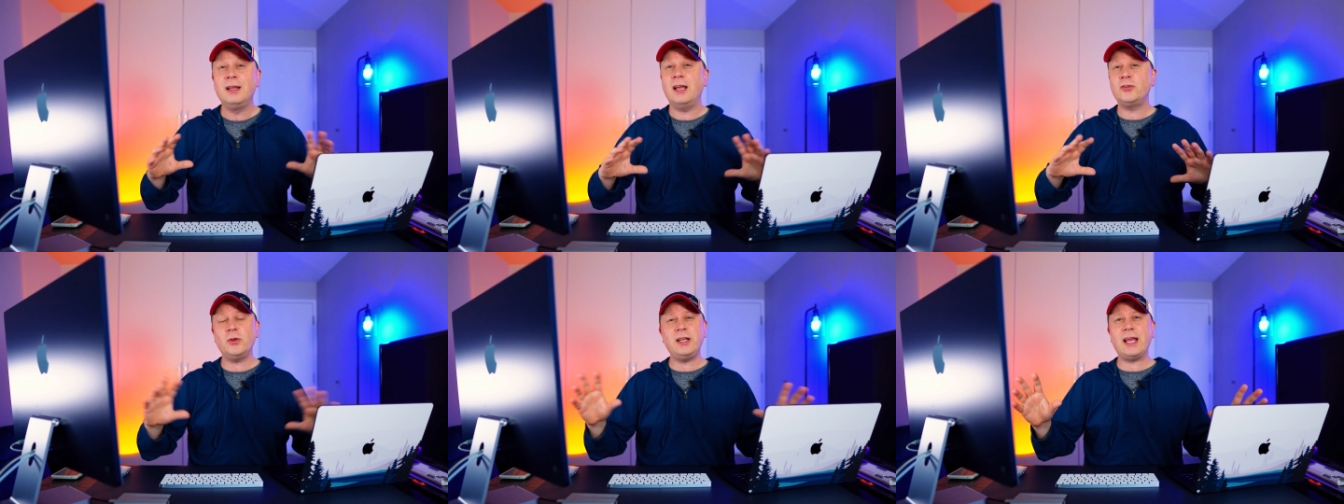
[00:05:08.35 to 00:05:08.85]

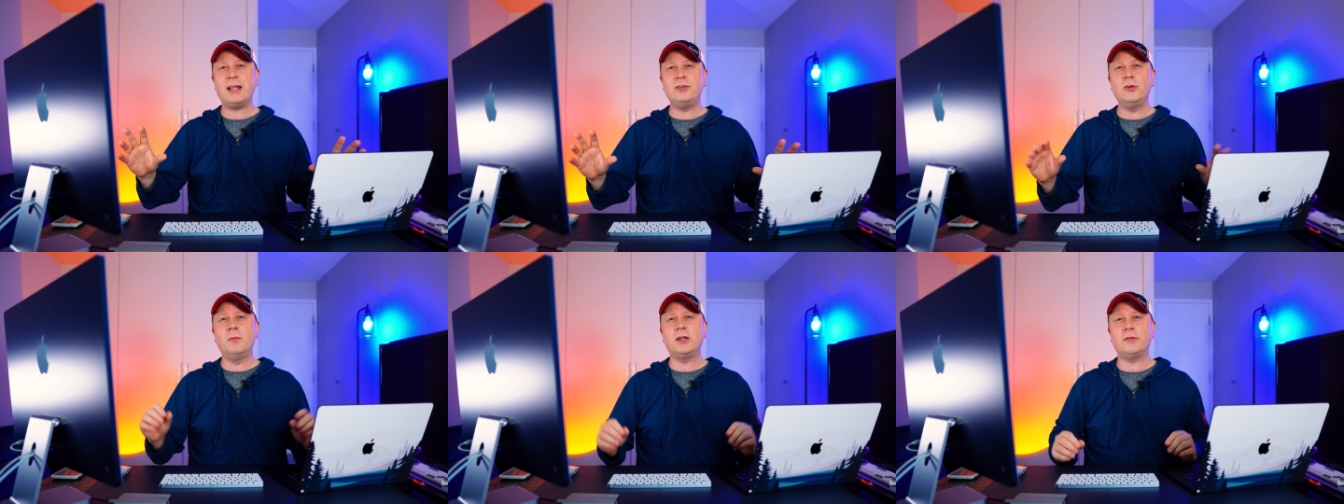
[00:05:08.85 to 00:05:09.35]
It's really not going
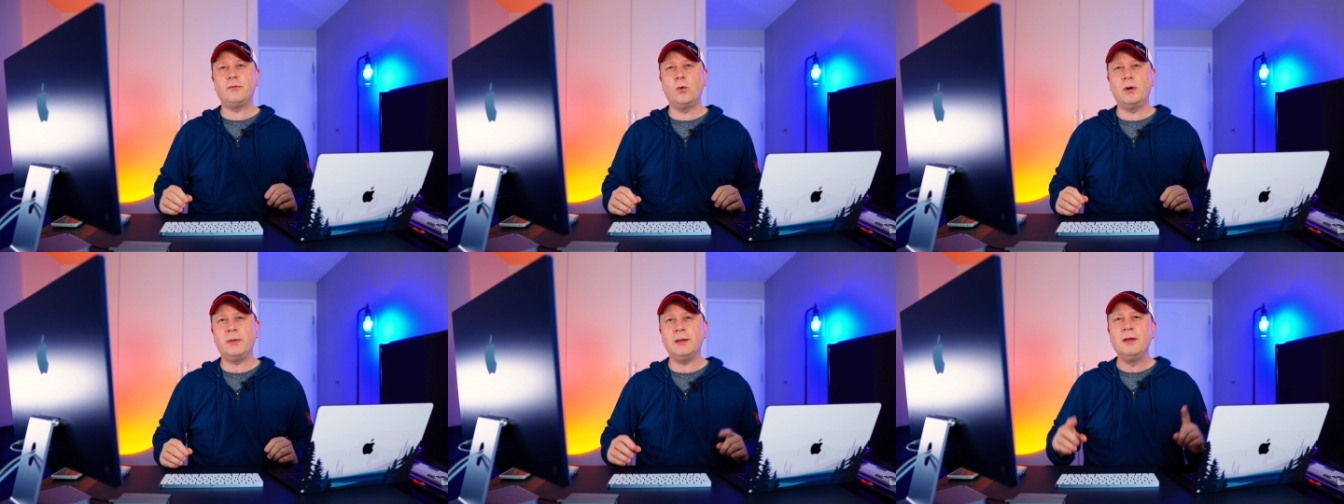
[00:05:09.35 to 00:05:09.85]
to do much
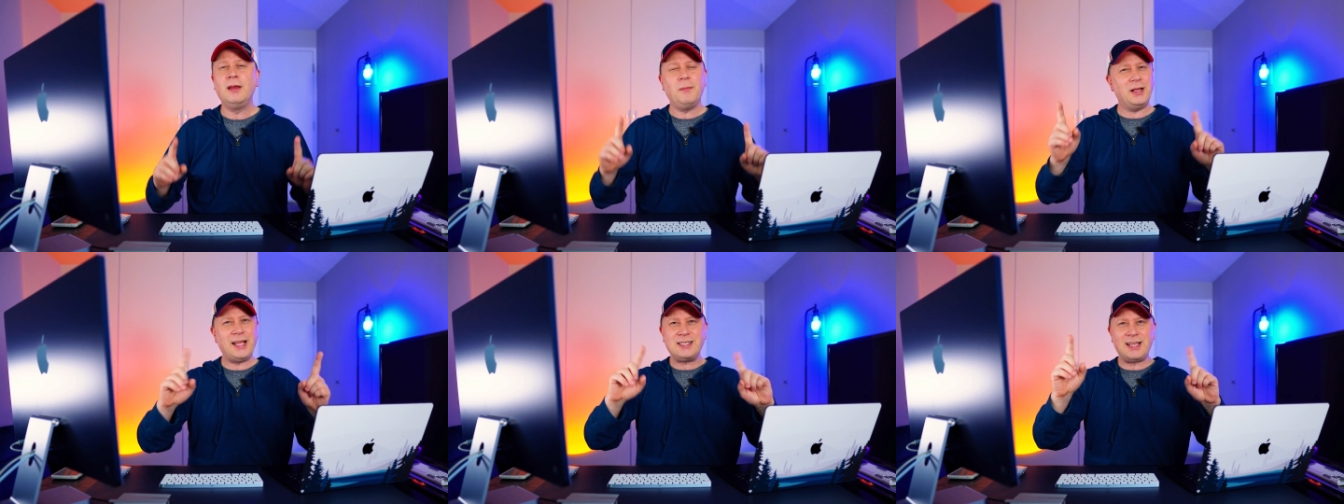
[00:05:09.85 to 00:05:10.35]
for me,
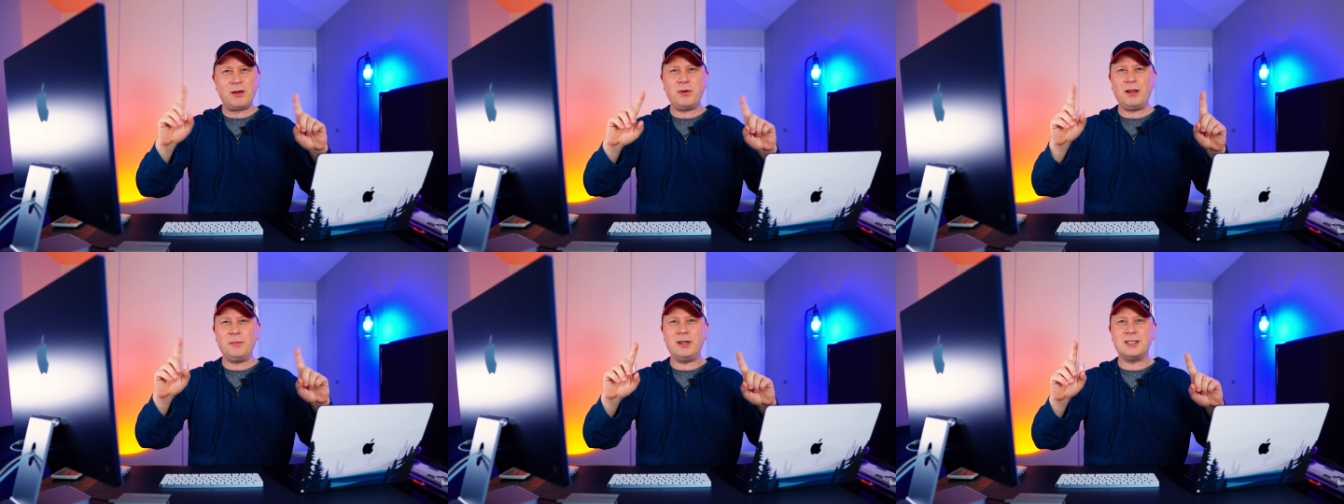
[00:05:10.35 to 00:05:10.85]
but that's not what
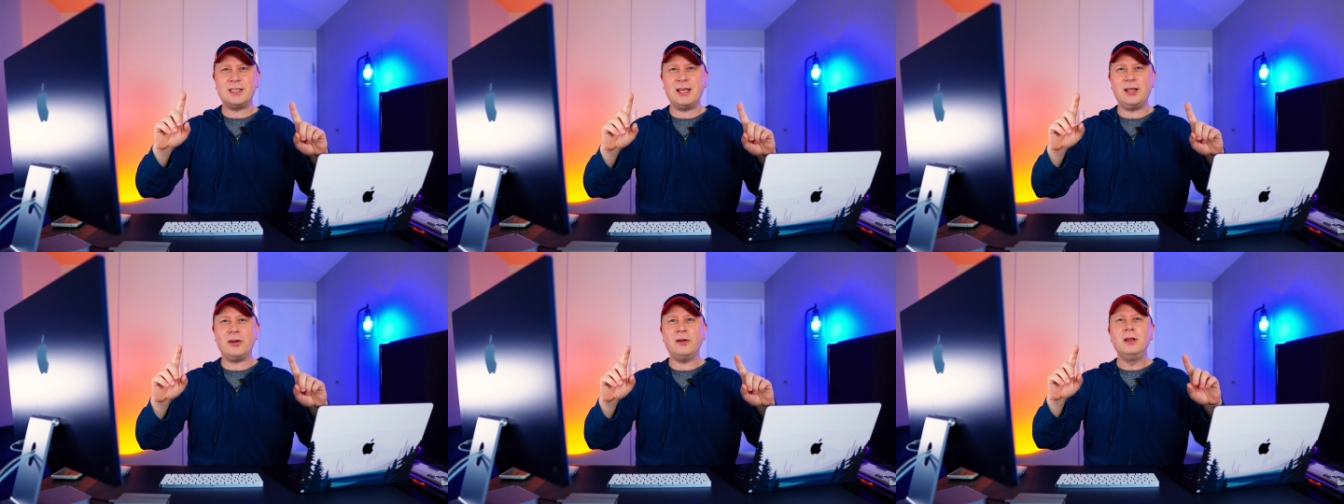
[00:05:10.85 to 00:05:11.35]
I'm going to say
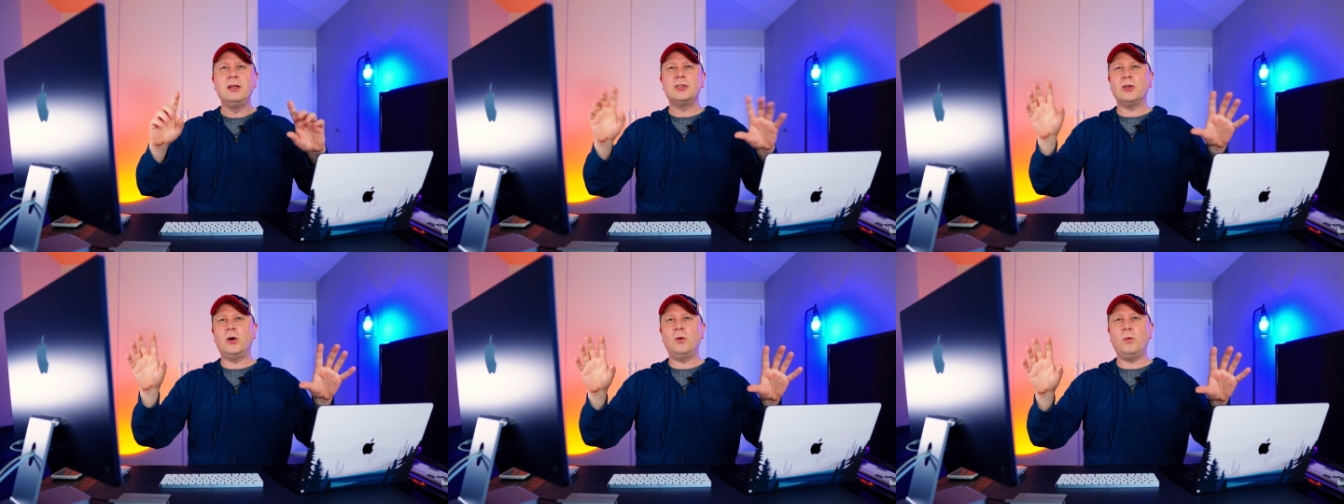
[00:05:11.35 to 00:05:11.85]
here.
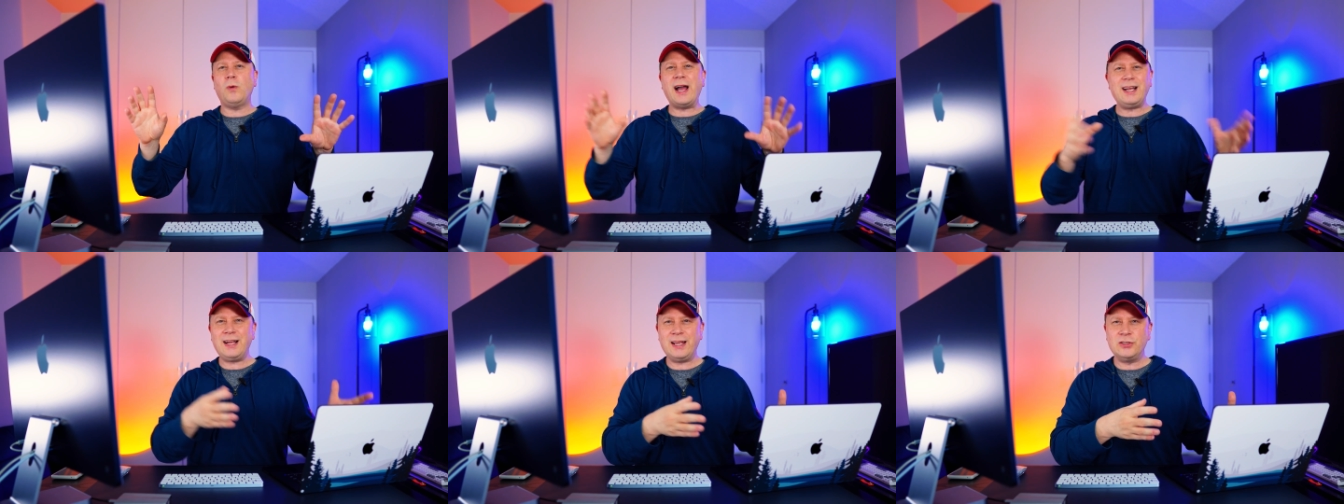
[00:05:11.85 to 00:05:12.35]
So why
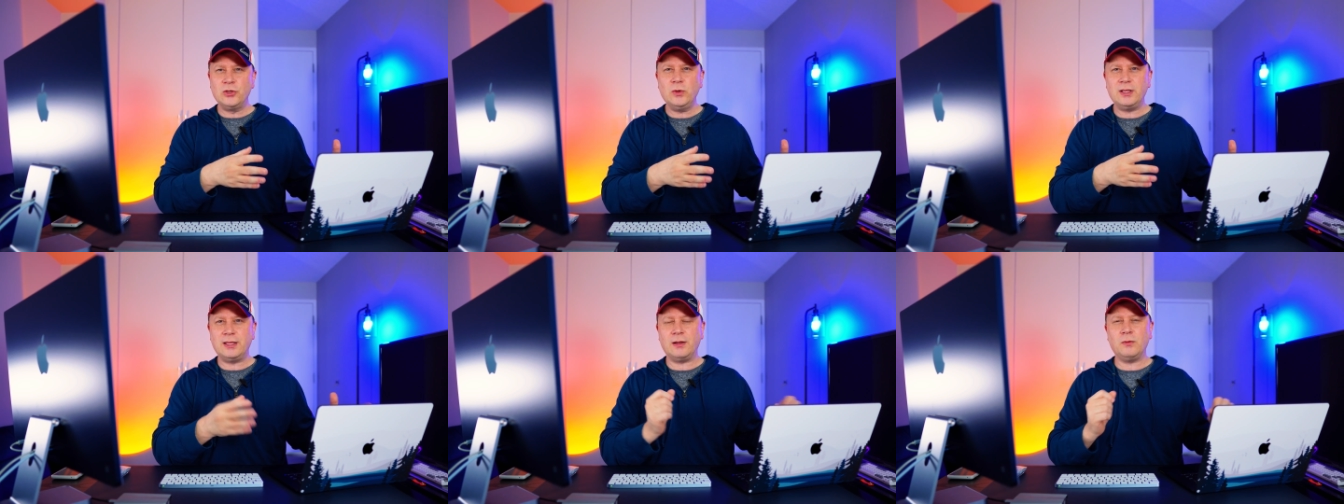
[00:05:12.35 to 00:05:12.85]
did I do
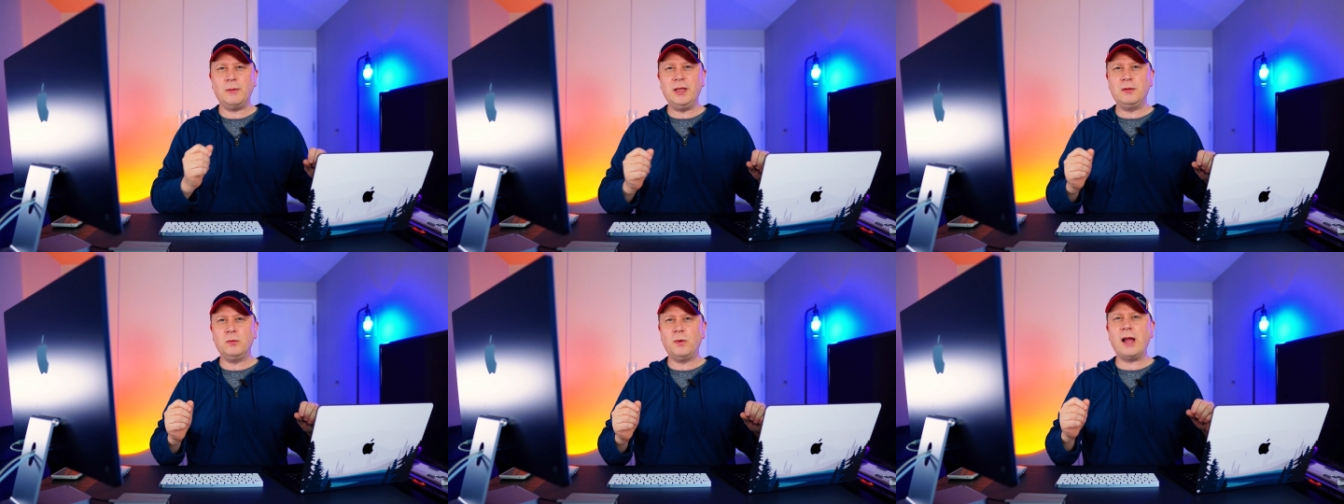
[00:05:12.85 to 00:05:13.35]
it then? I
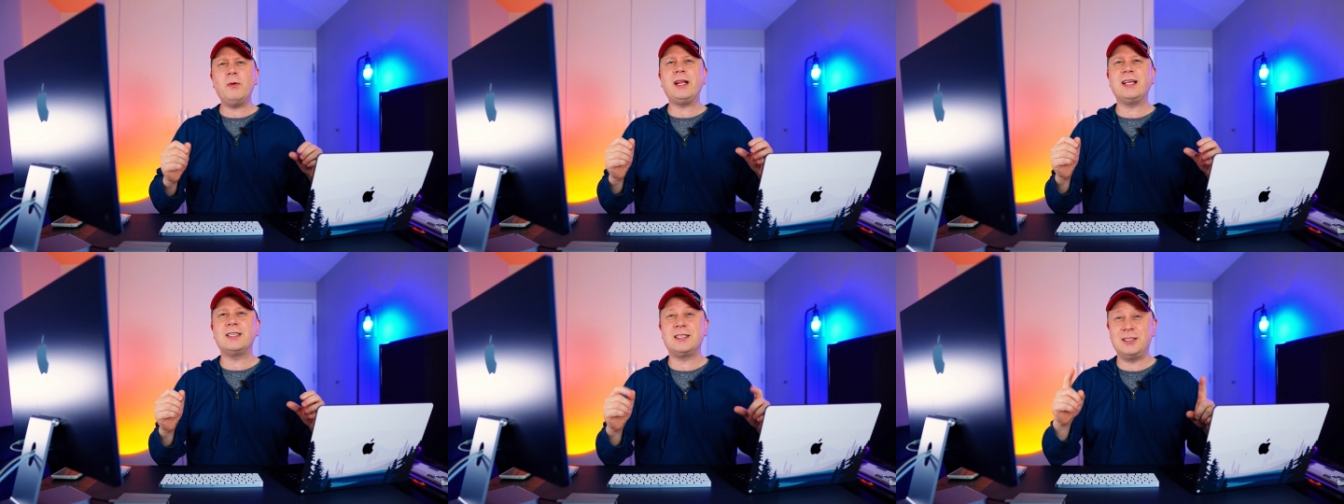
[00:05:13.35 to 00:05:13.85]
mean, why would
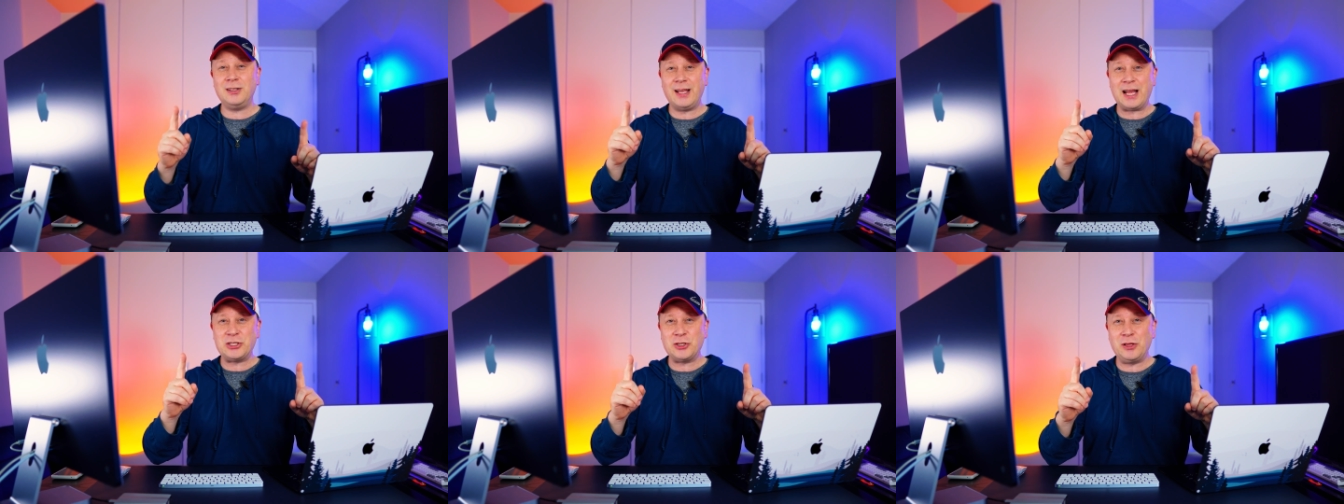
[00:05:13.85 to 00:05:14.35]
I still
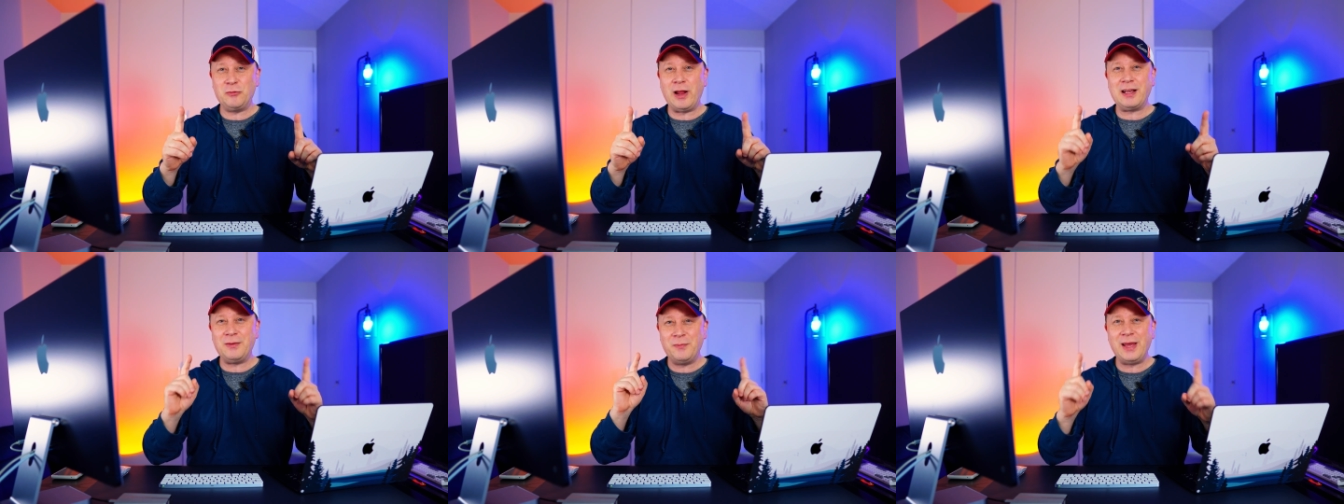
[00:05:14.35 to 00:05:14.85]
actually
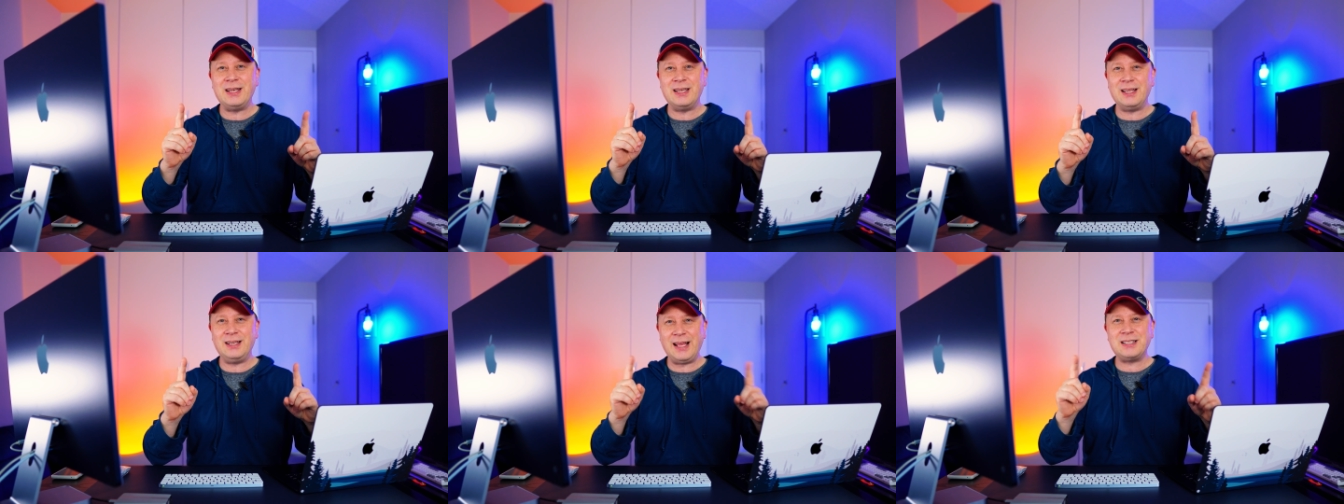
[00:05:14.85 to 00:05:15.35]
recommend
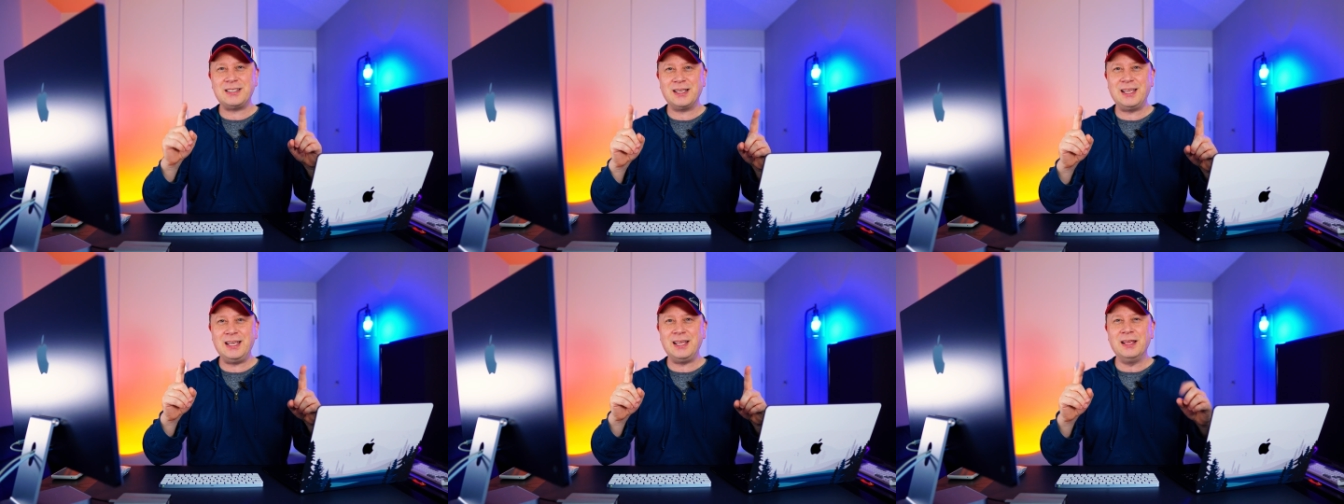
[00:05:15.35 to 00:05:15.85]
it? That's the
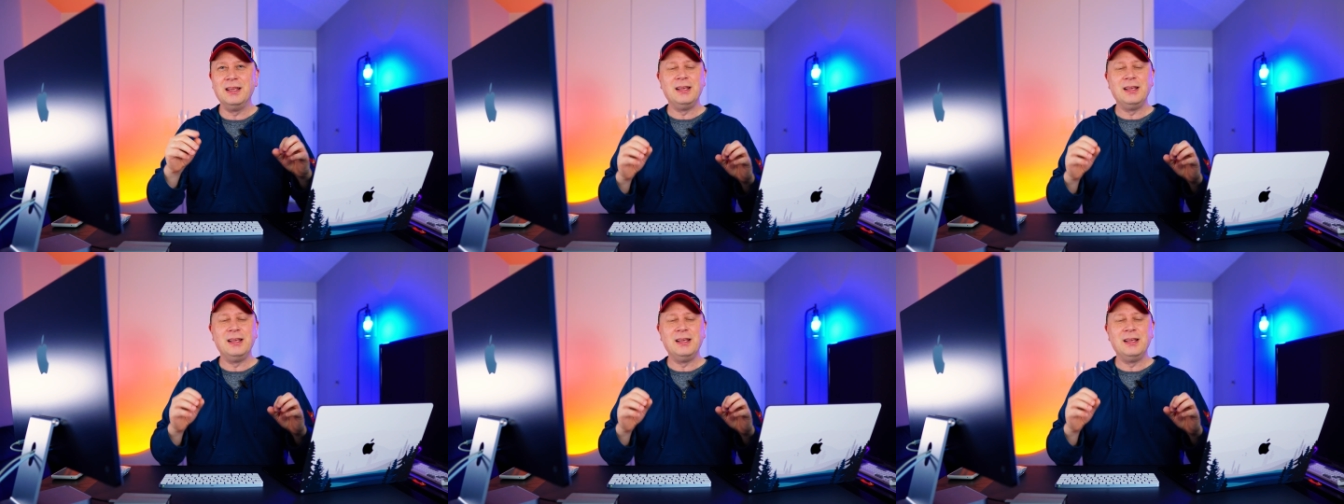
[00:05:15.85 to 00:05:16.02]
key.